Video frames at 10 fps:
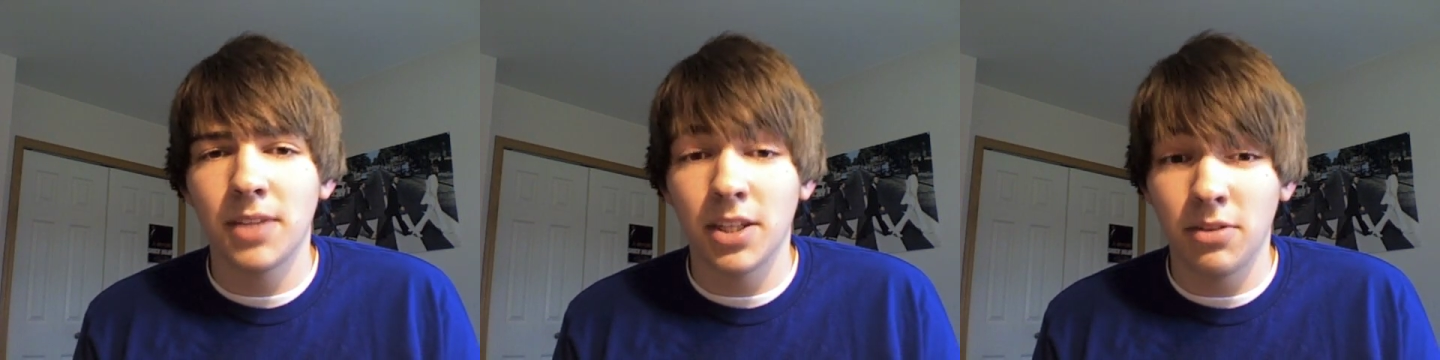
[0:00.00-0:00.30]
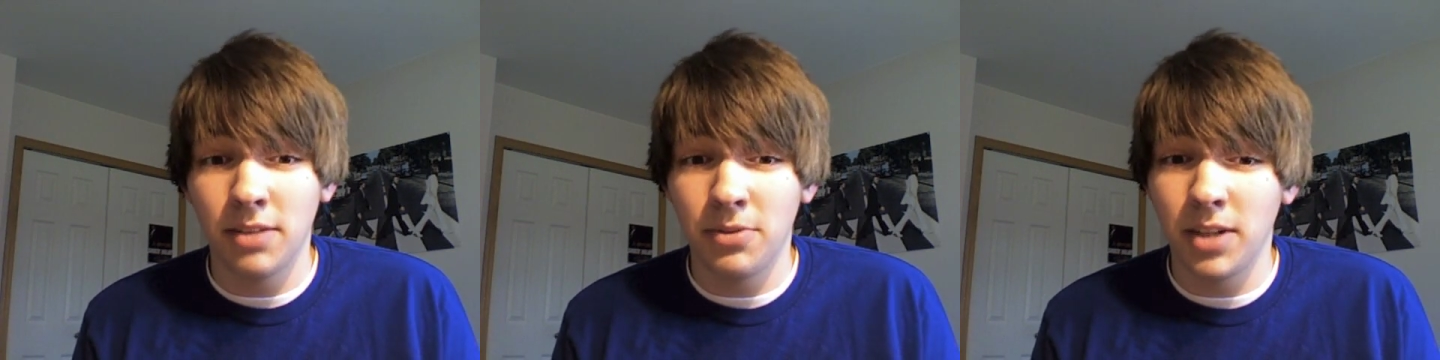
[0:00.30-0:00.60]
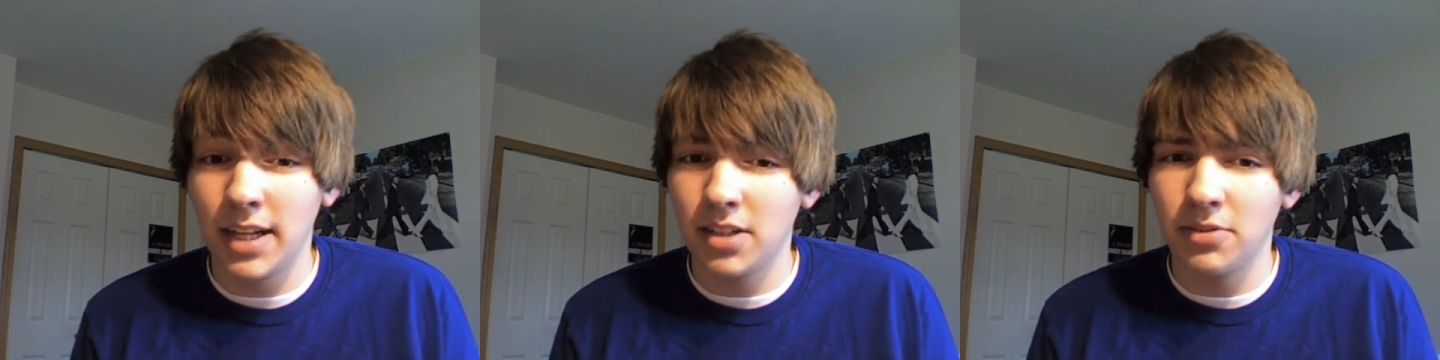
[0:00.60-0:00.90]
Like you, if you
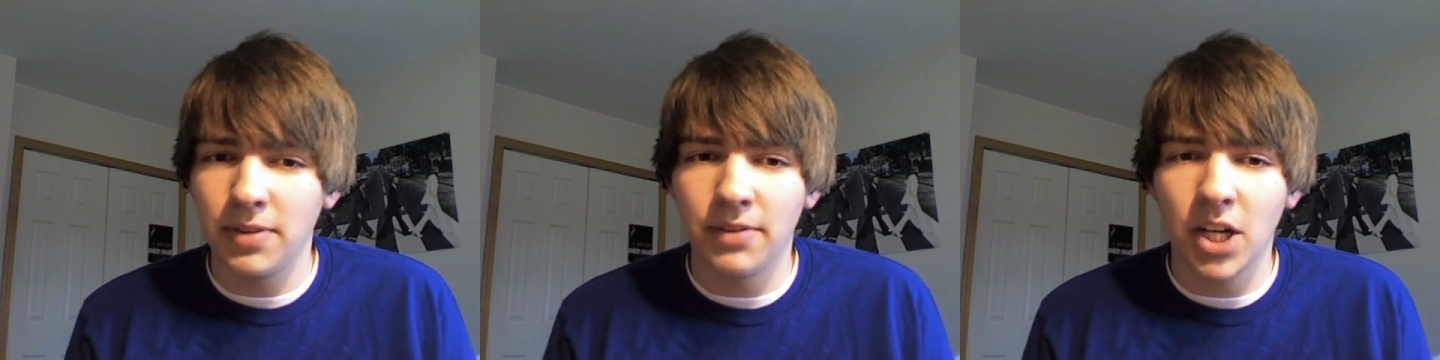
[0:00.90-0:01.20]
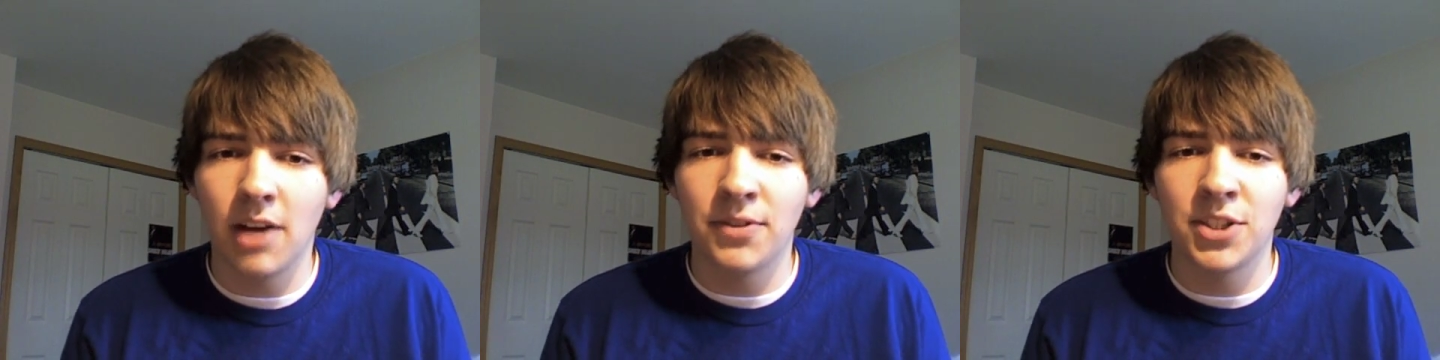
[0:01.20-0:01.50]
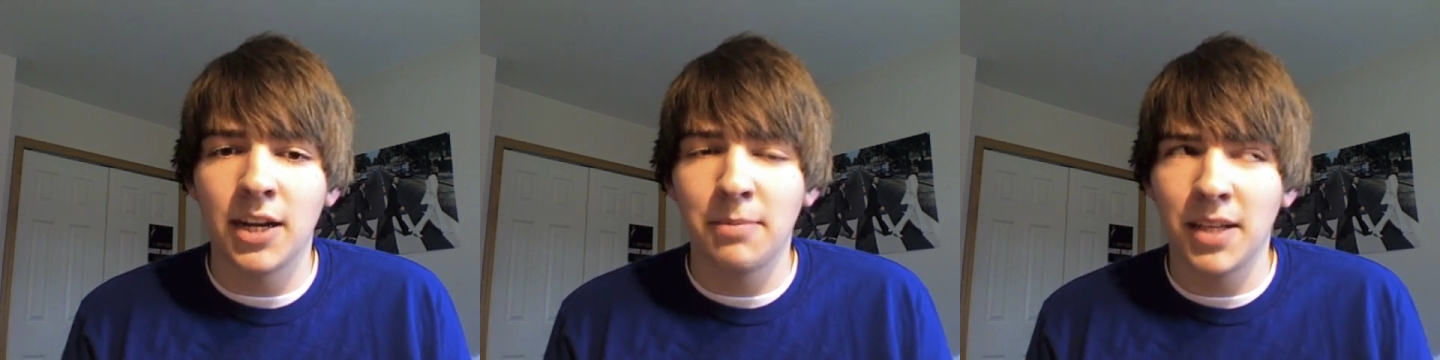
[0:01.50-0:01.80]
like your favorite coffee
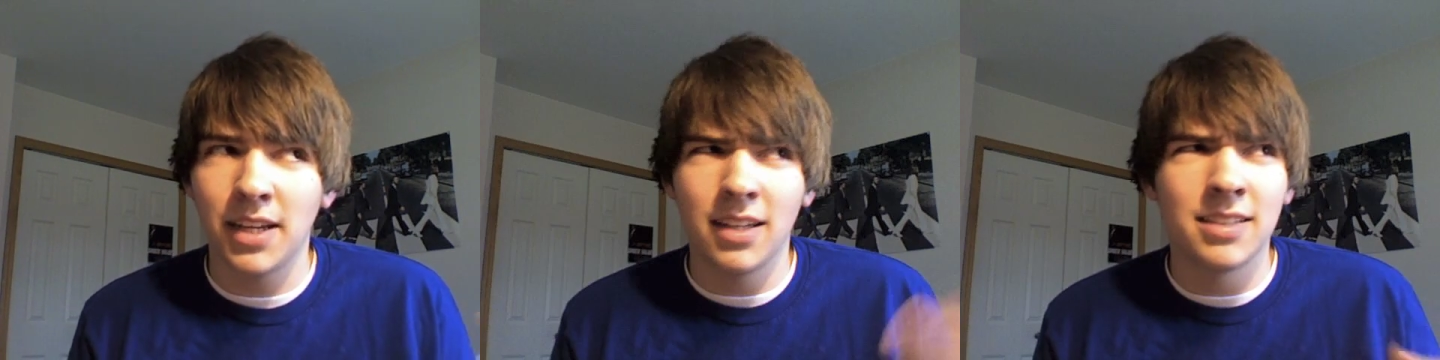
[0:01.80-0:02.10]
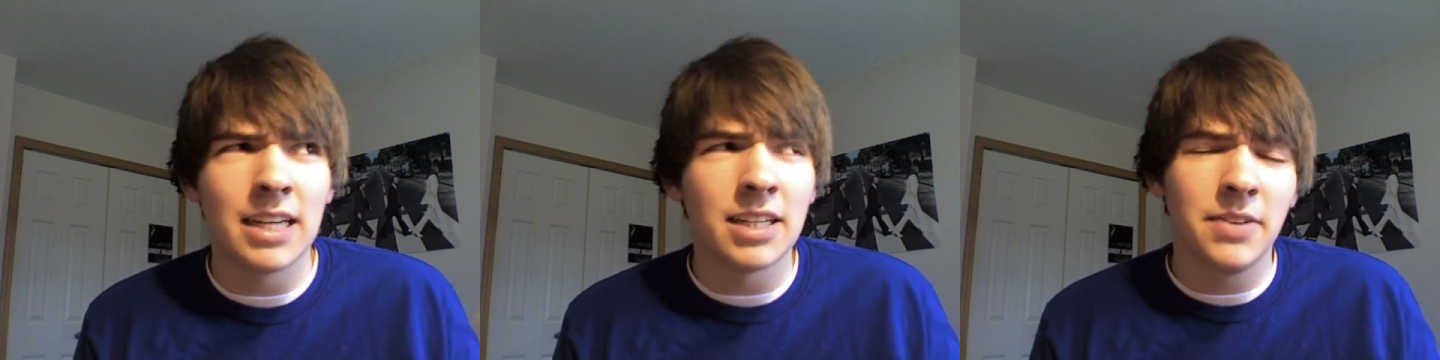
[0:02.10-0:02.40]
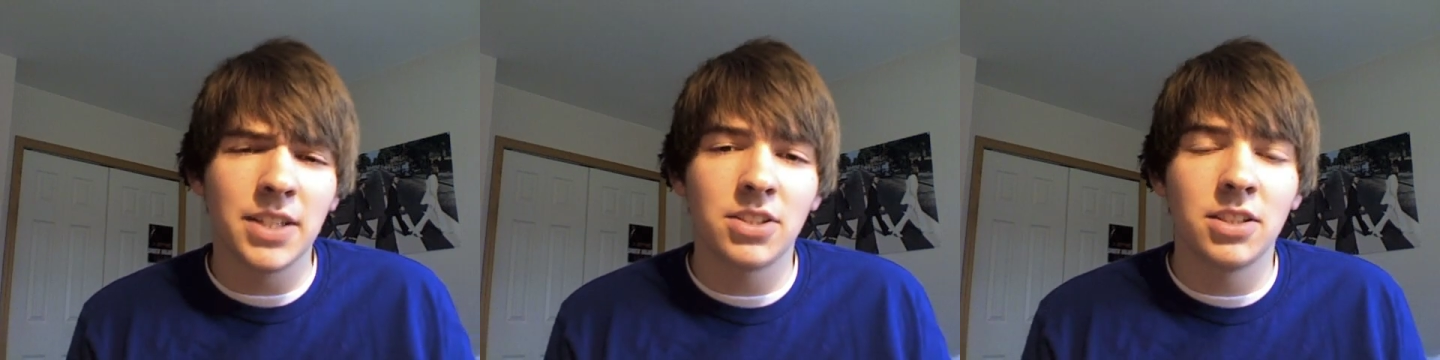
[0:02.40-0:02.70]
shop, like in downtown
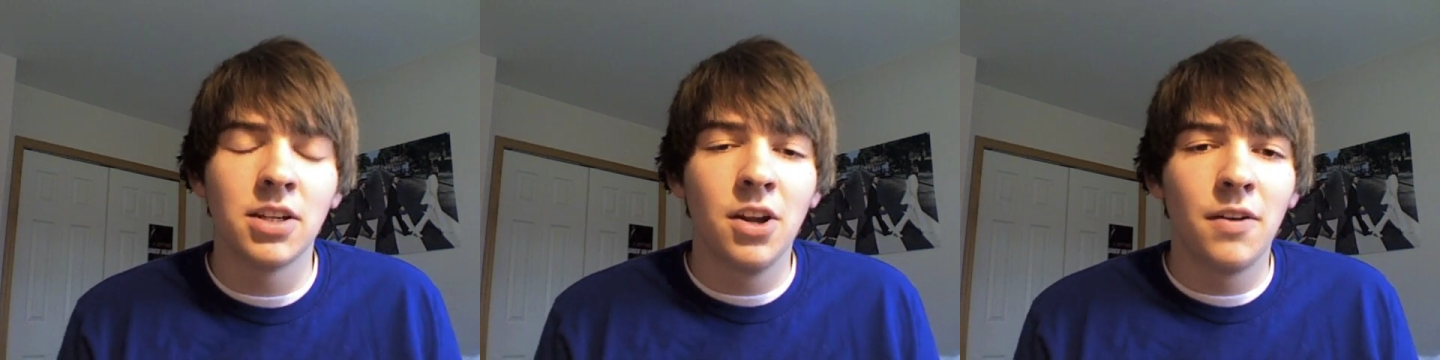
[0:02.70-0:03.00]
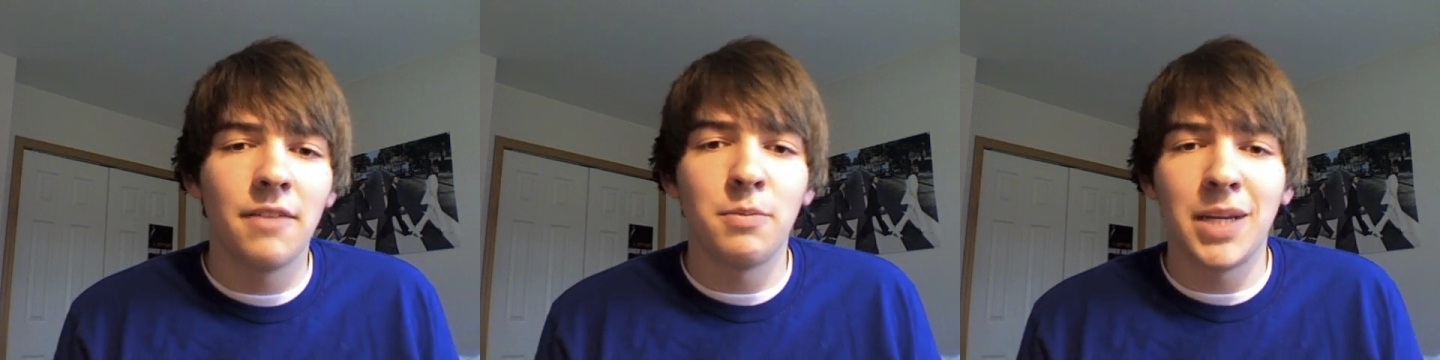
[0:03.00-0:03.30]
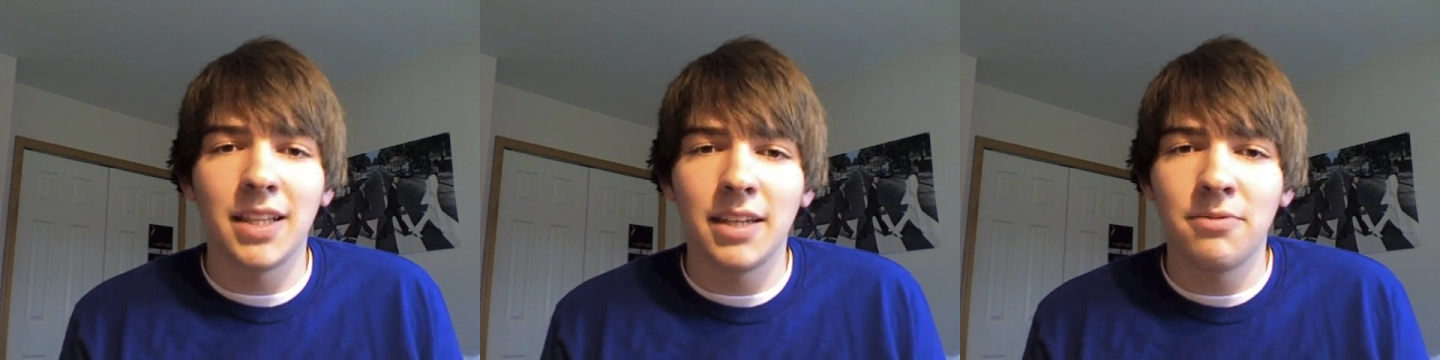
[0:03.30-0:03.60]
Rochester, you have the
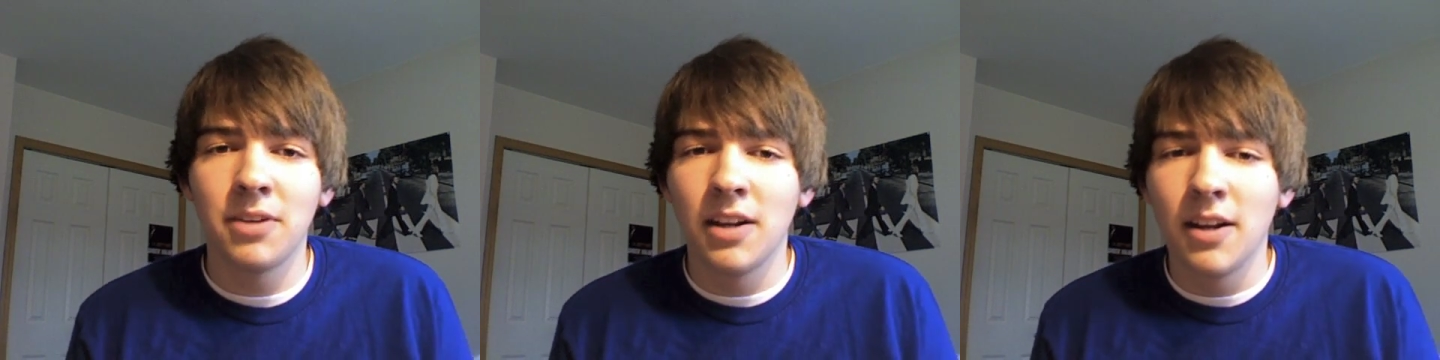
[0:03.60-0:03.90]
Bean and Leaf.